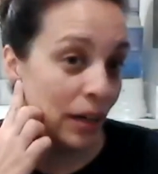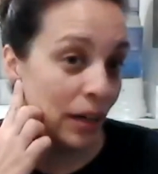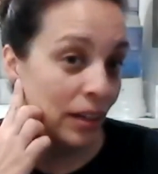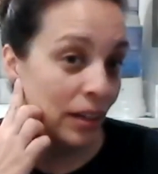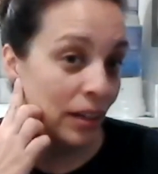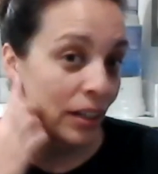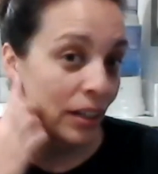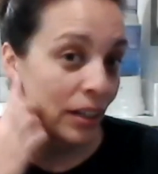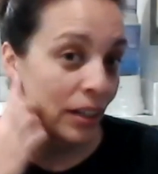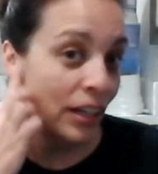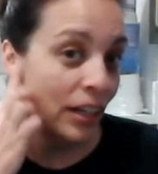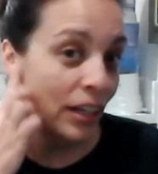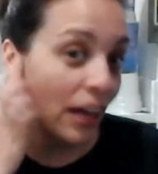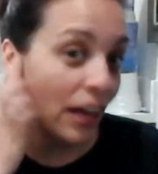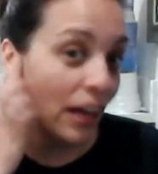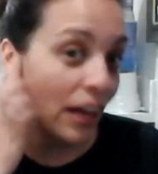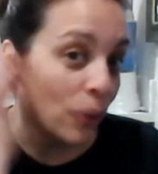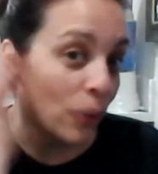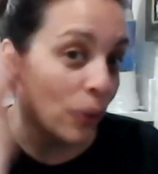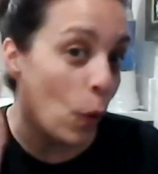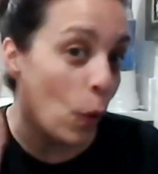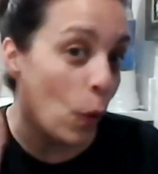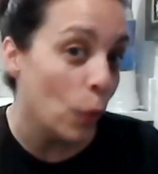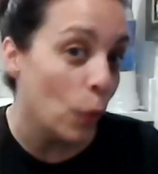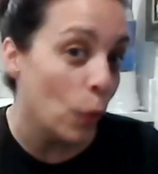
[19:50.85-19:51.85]
You got the
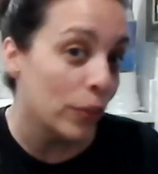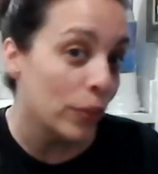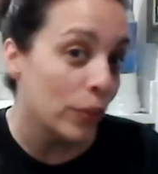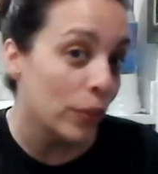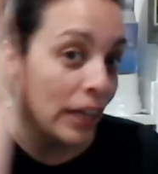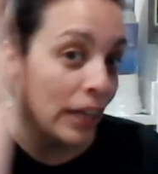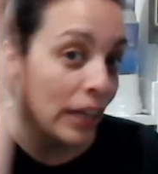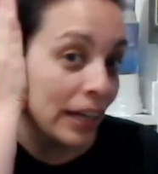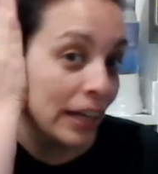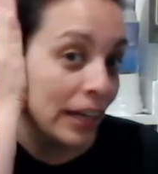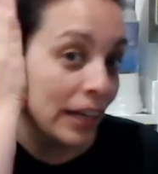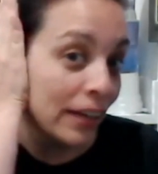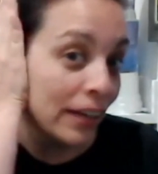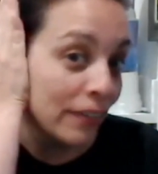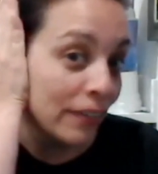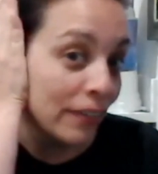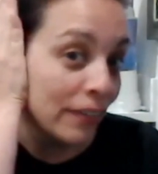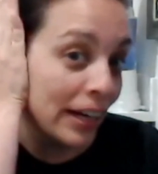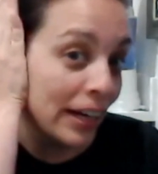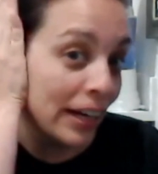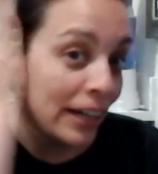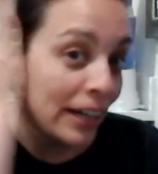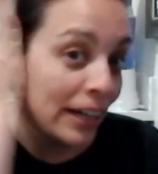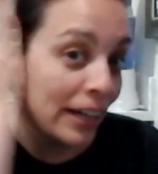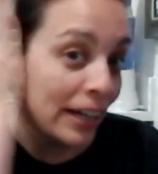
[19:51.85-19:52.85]
whole thing right
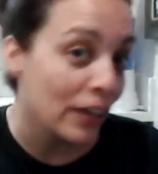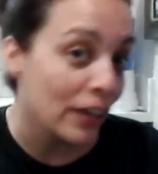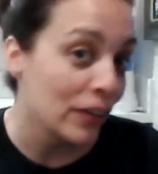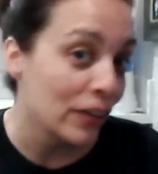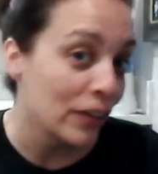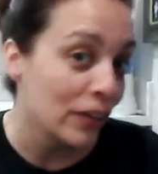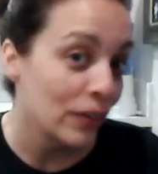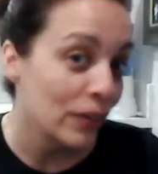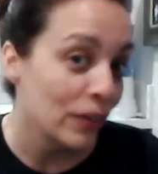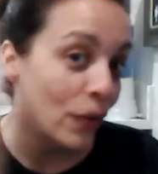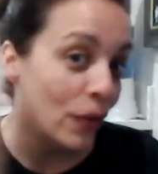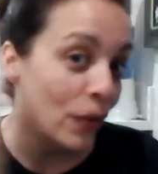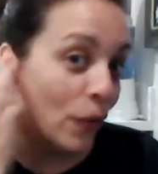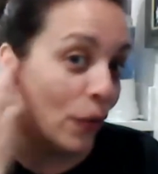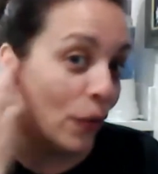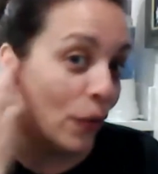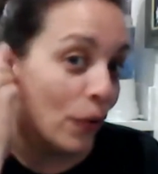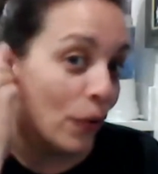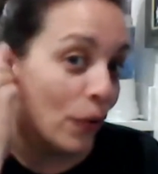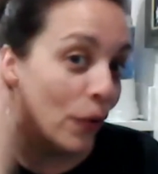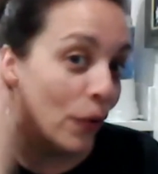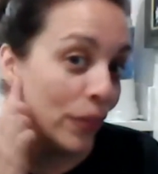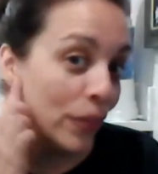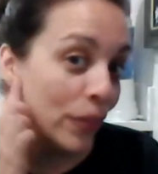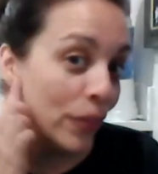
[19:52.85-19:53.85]
here, whole
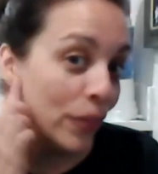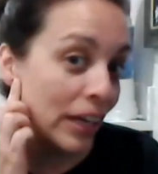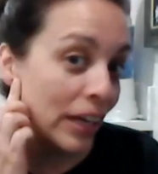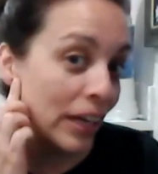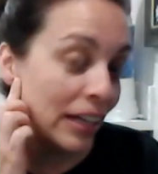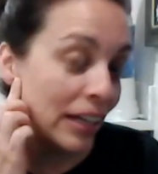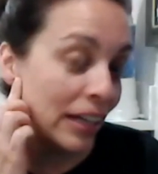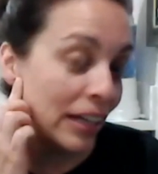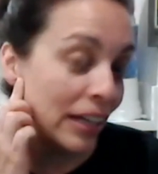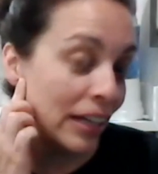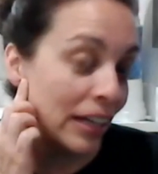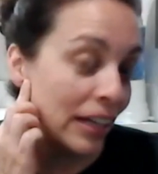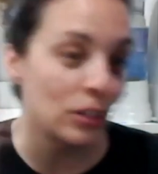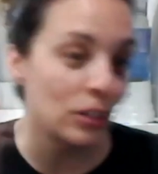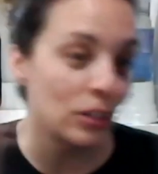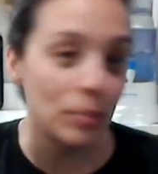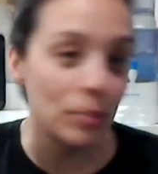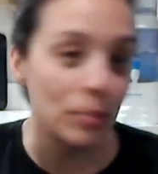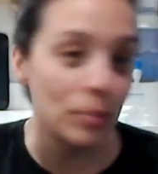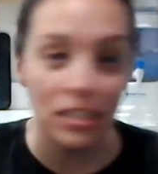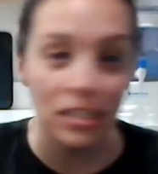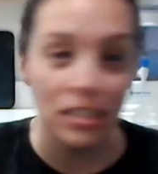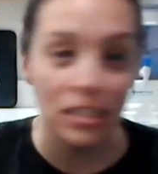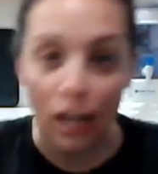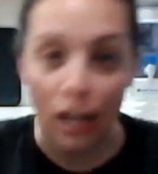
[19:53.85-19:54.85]
thing. So
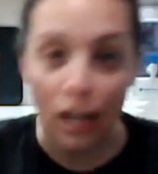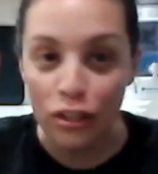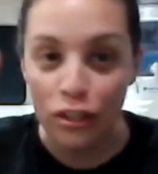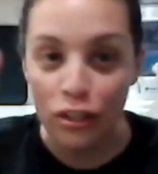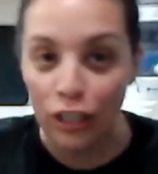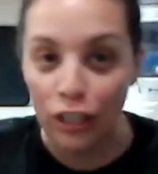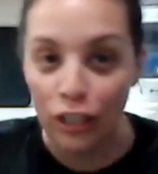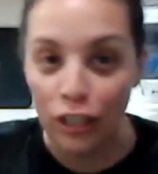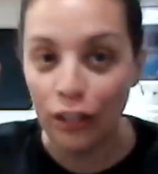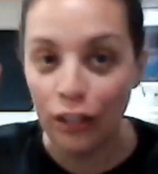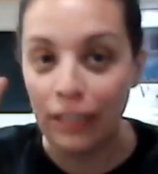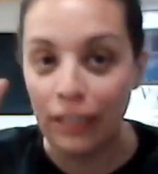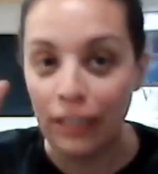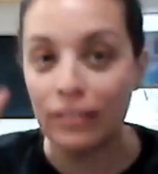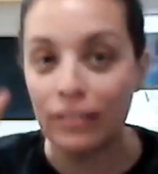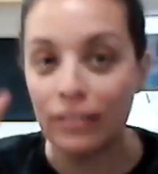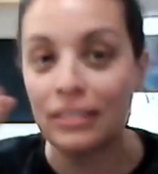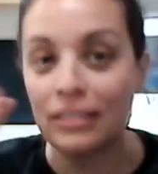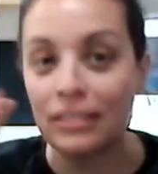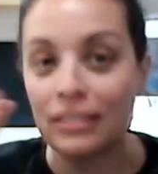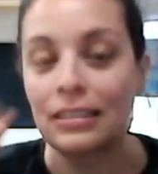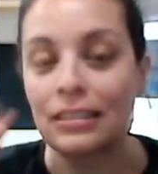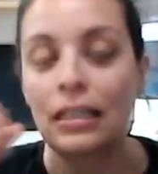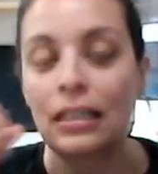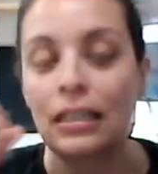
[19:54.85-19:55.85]
massaging your ears
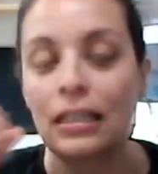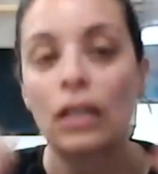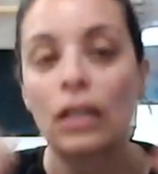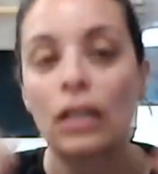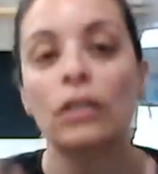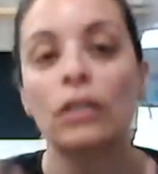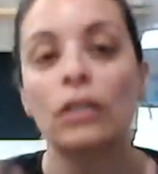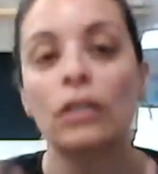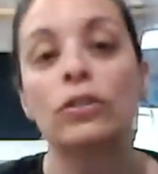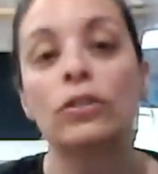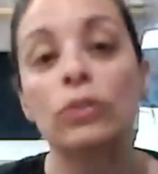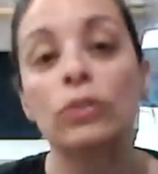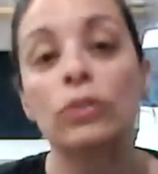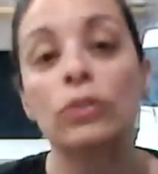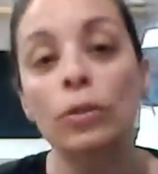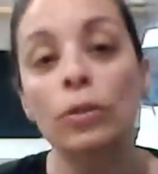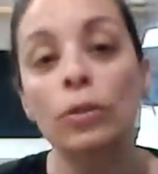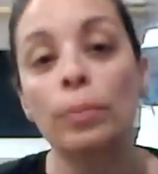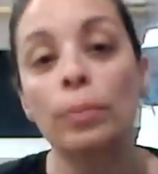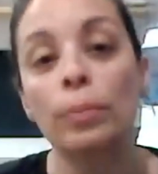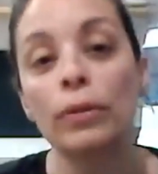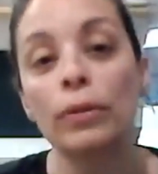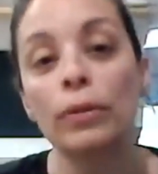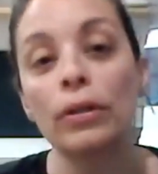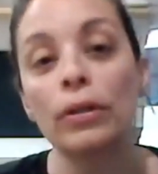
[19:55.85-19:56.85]

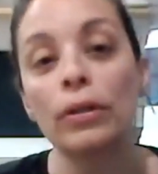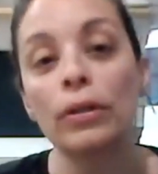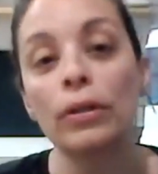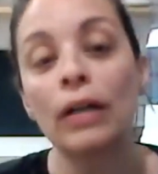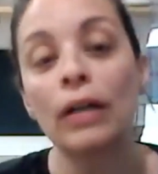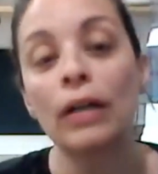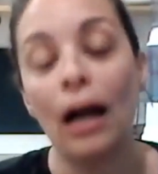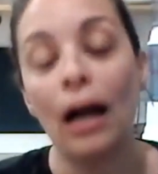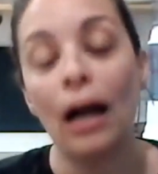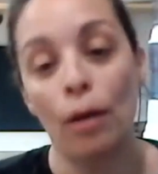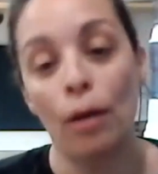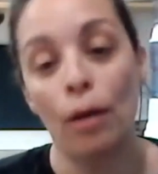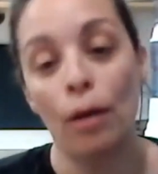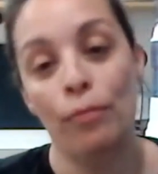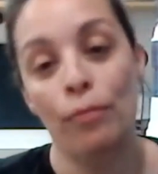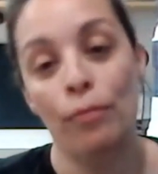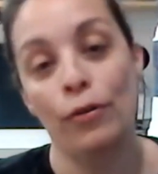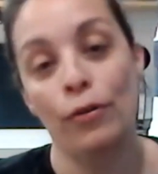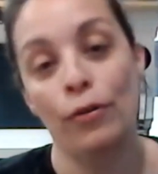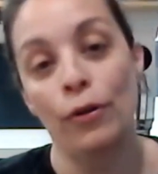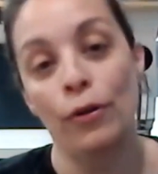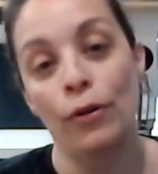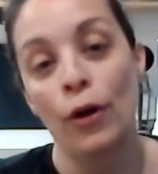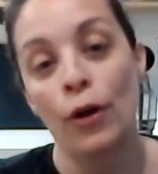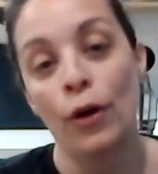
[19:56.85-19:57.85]
super helpful
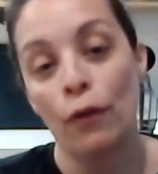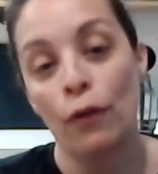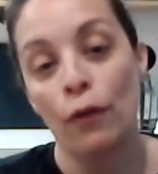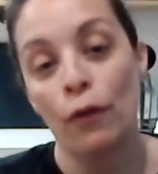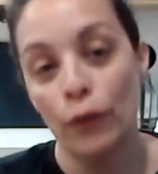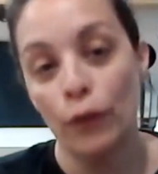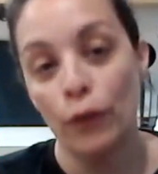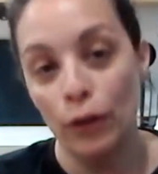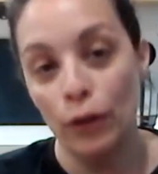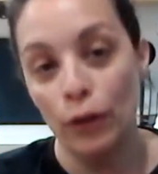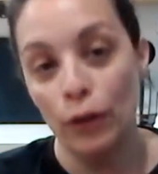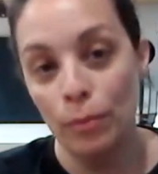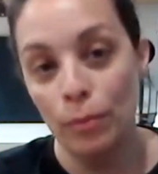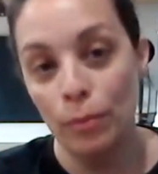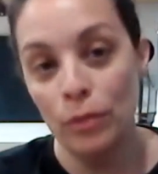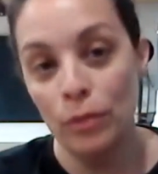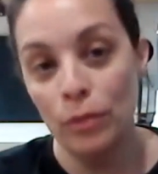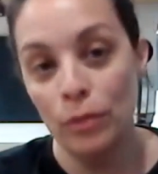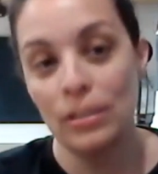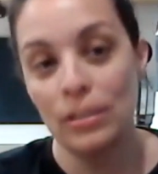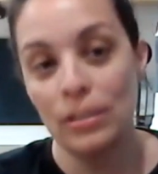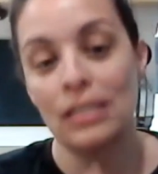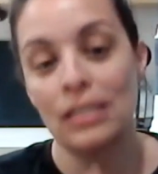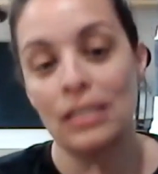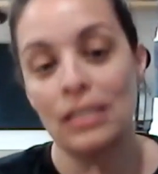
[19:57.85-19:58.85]
for your immune
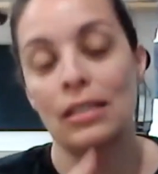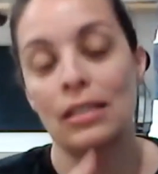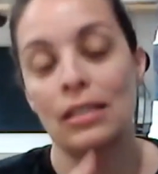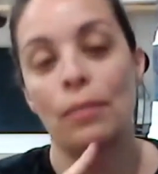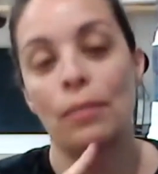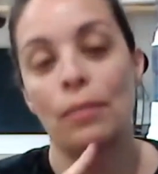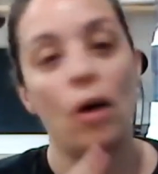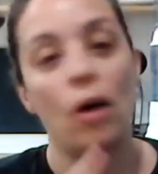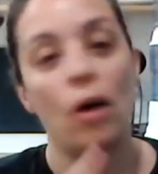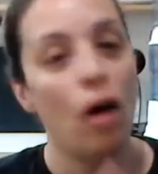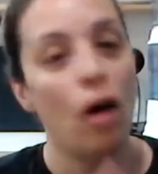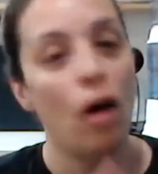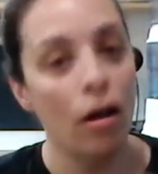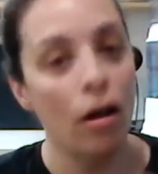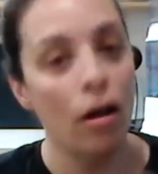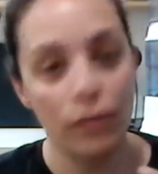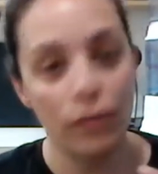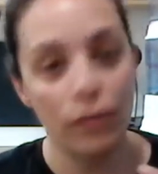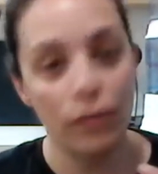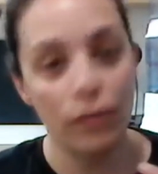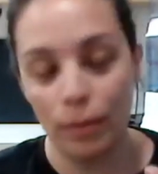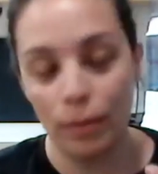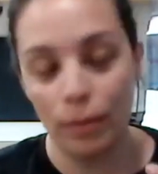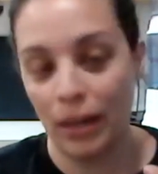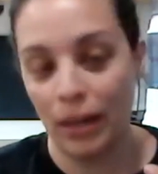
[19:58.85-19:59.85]
system, all of your
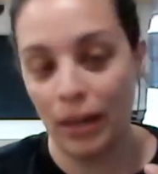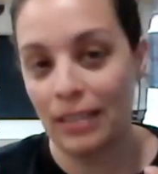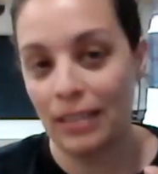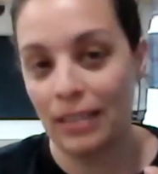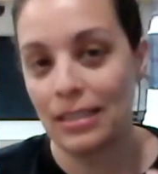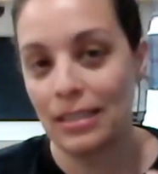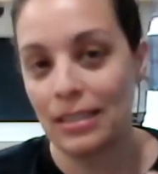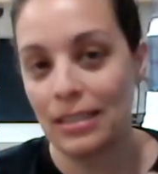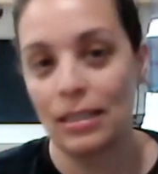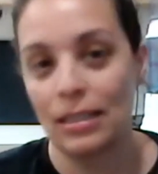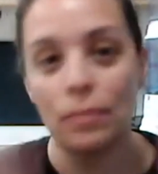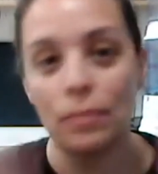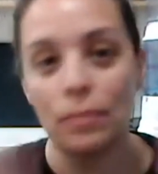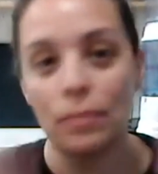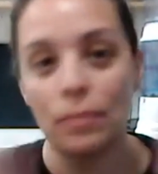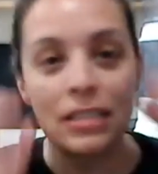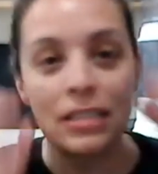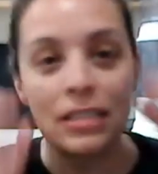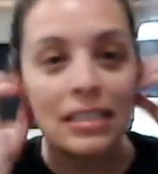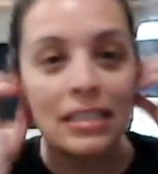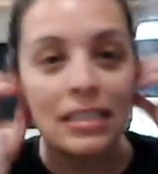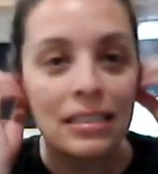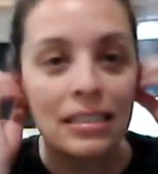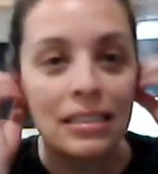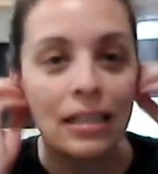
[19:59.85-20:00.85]
body systems.
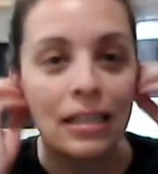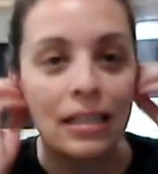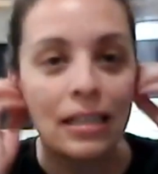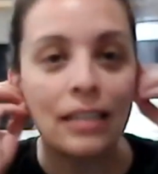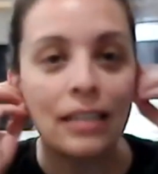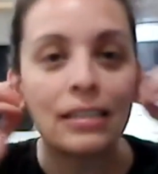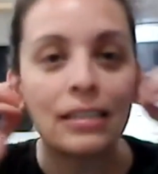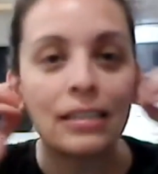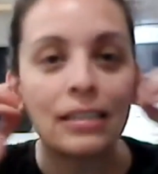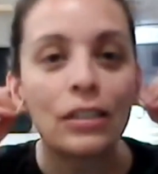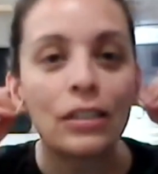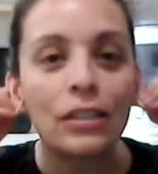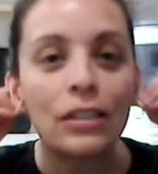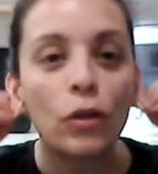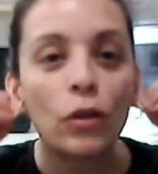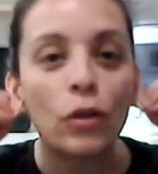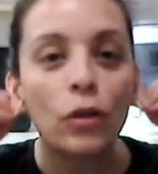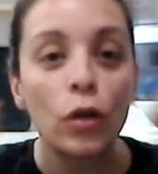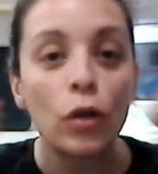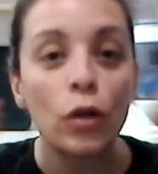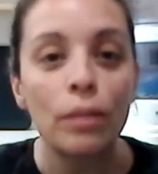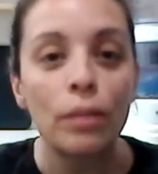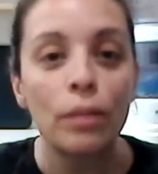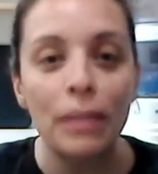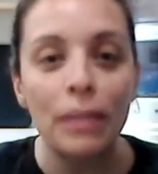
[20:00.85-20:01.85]
It could
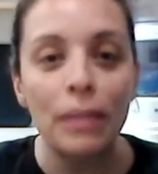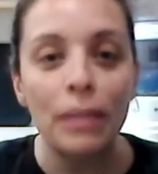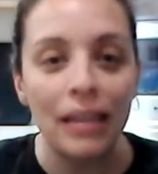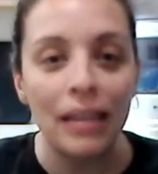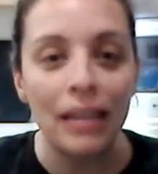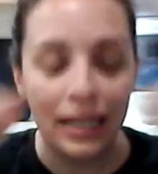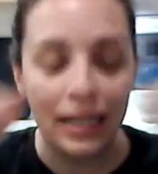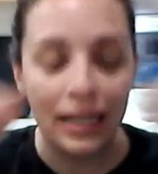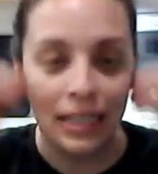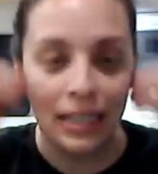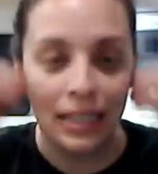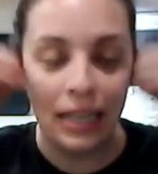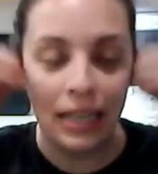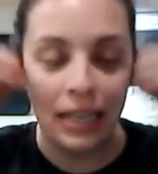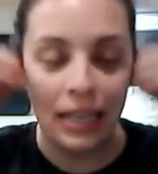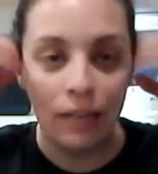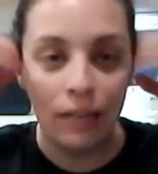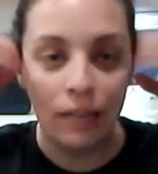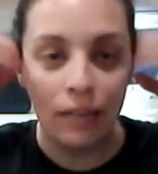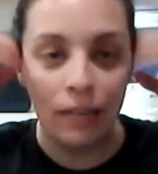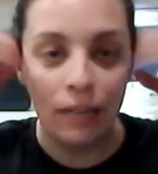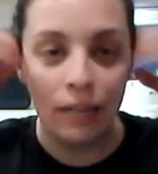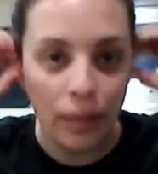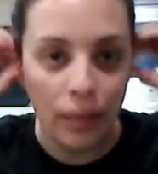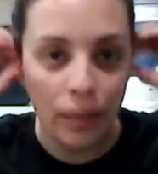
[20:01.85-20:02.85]
be like taking a
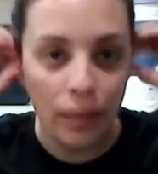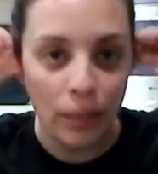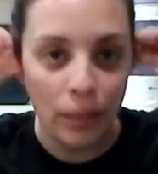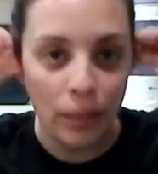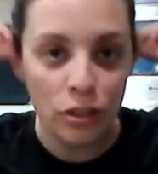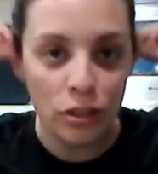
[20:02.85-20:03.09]
vitamin, just